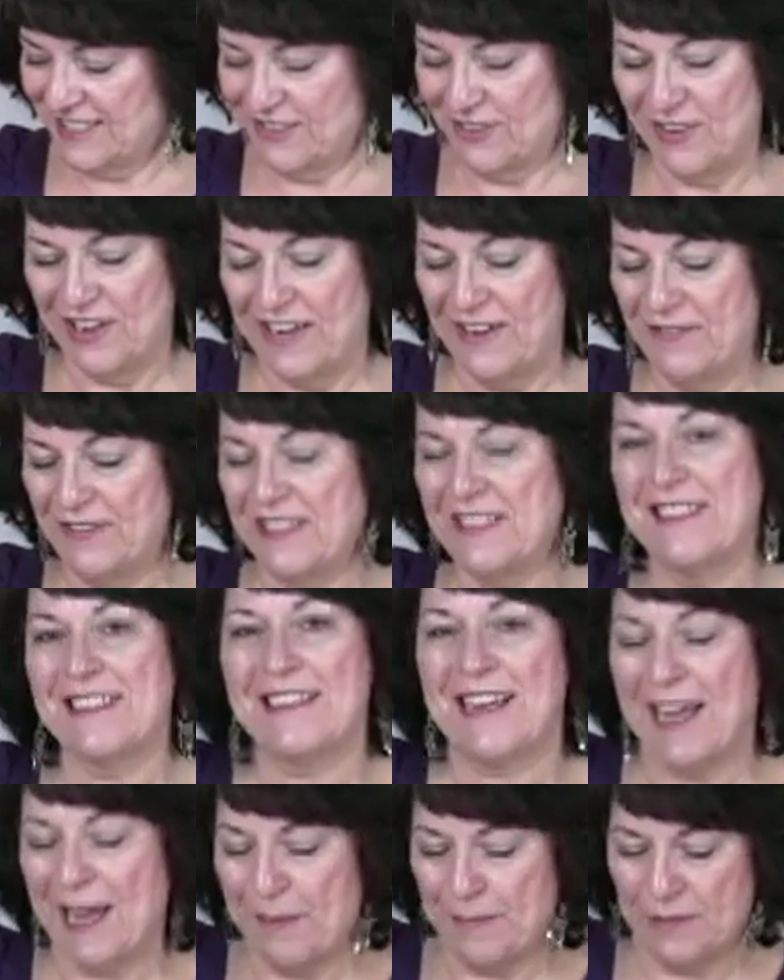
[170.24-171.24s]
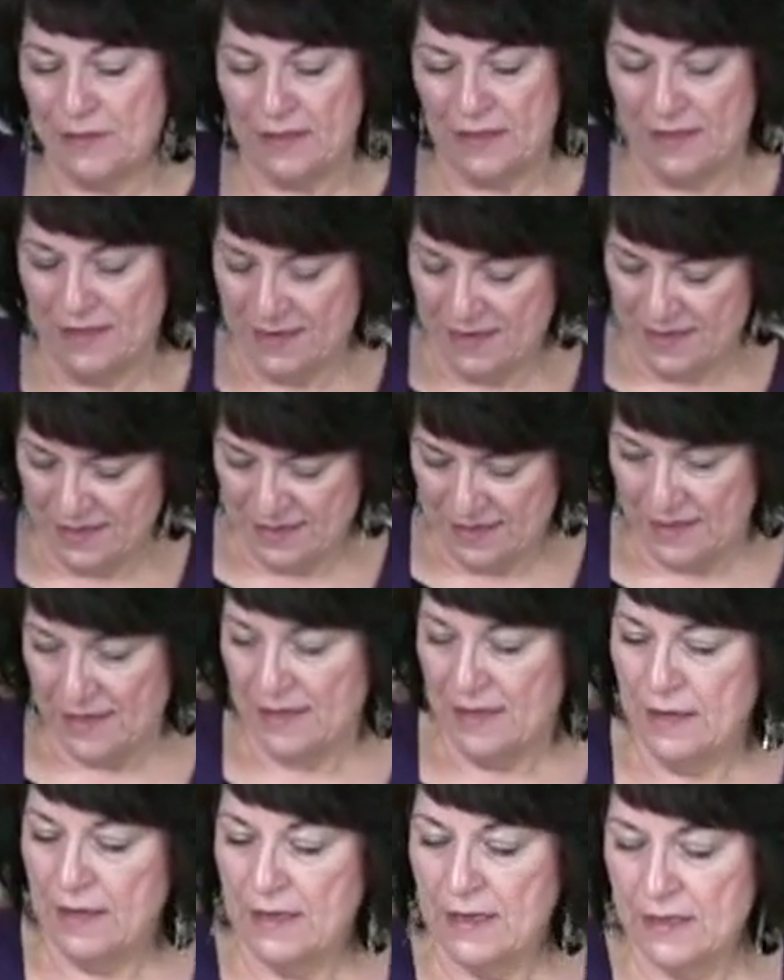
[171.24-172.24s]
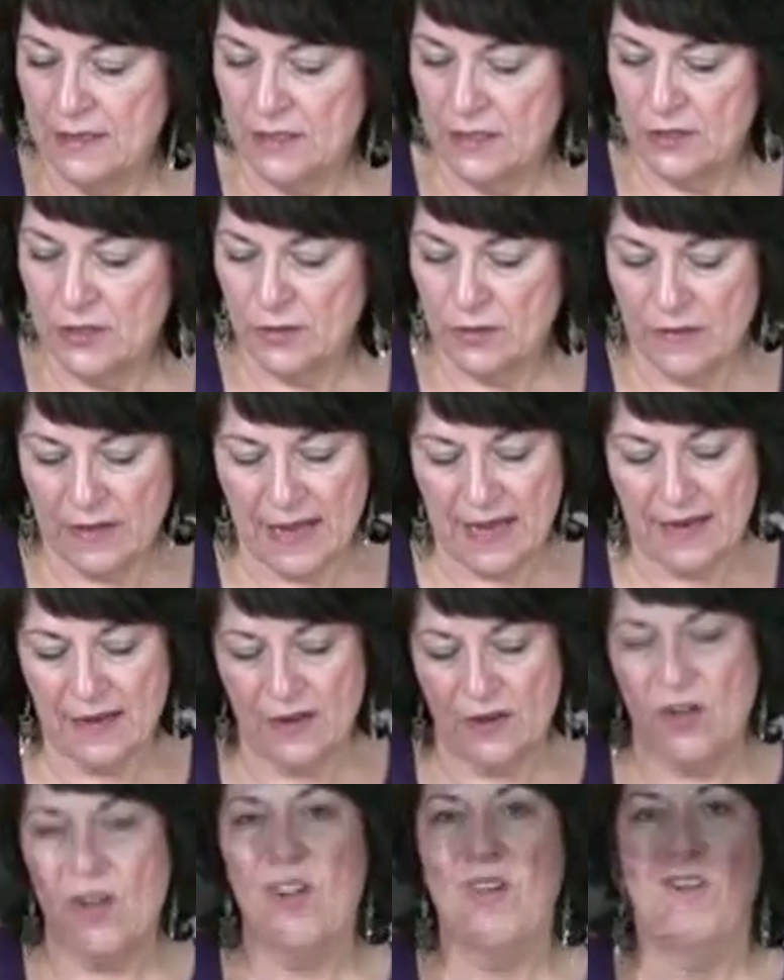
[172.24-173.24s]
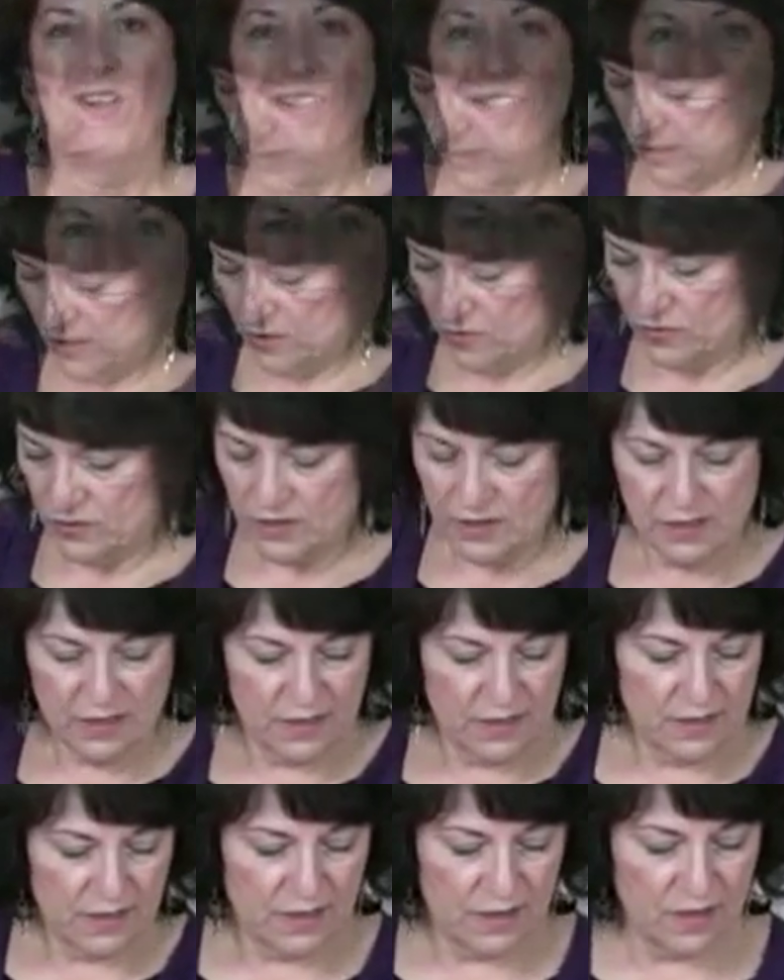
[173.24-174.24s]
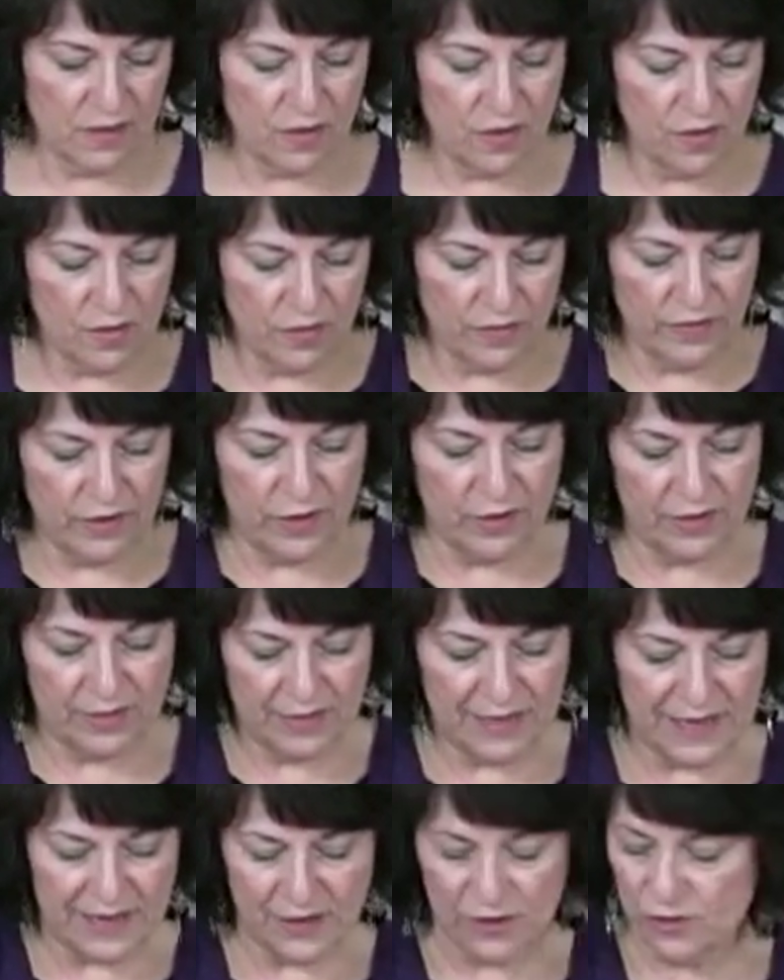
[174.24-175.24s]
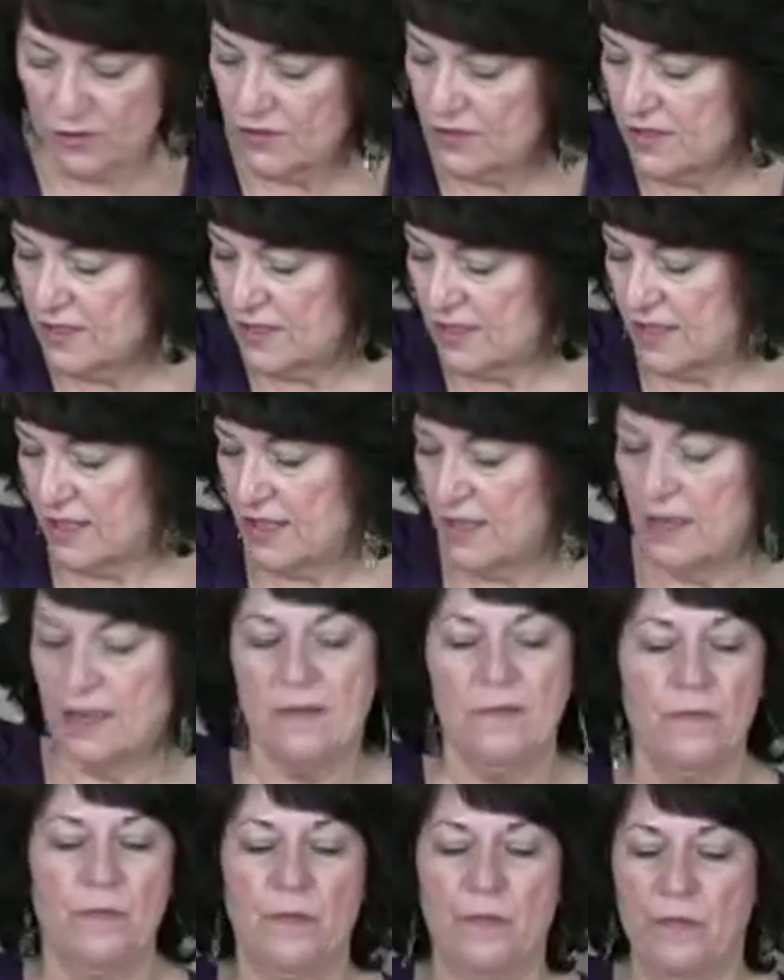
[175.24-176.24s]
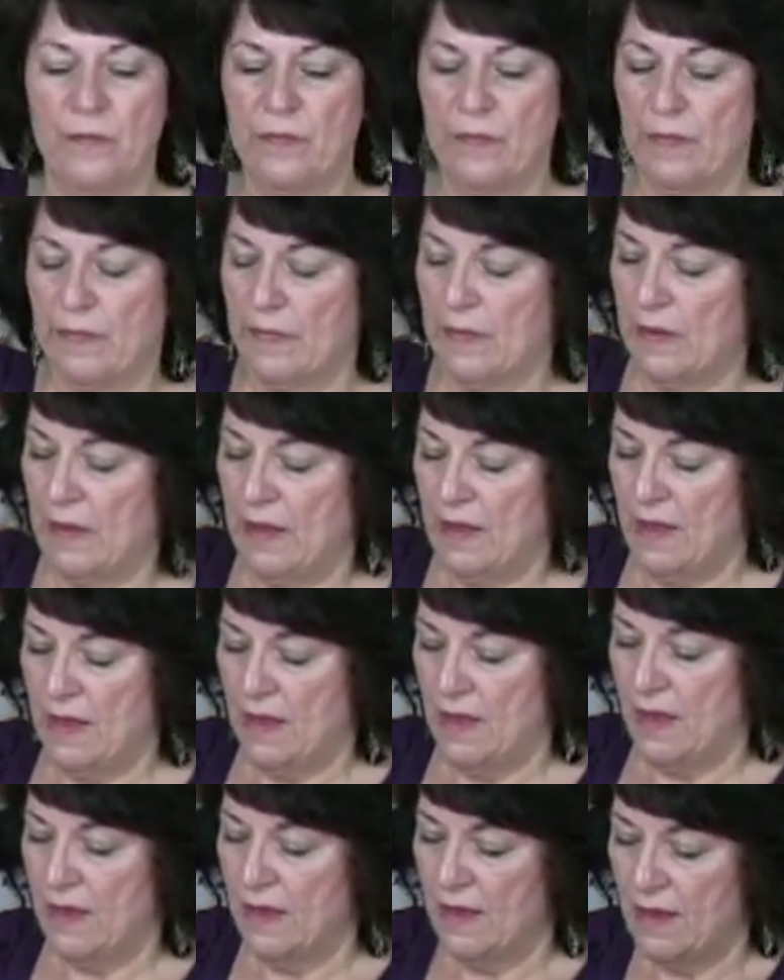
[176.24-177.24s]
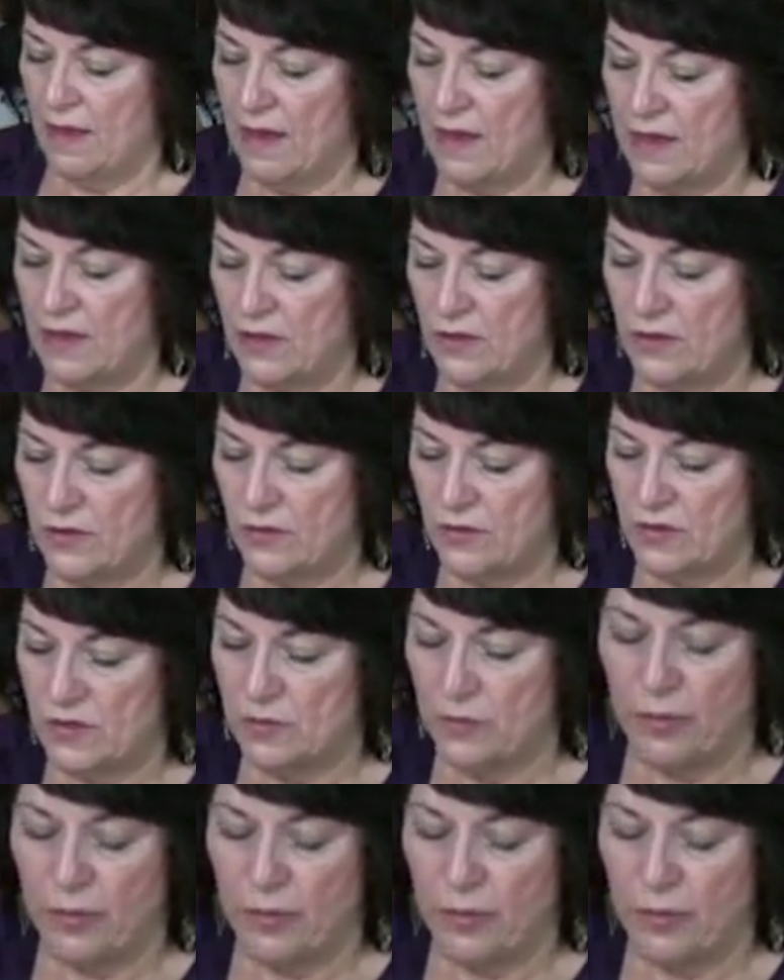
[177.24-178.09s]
don't have to stop to do that at all. Just about all of our layers done. I used